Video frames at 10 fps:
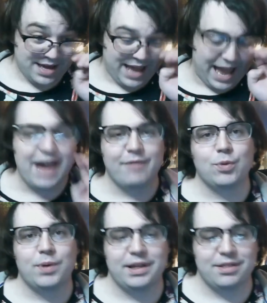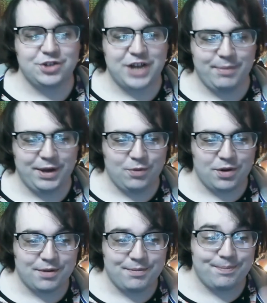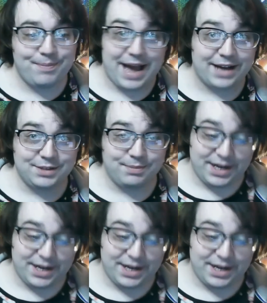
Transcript: Hey everyone, it's Jamie and welcome back to my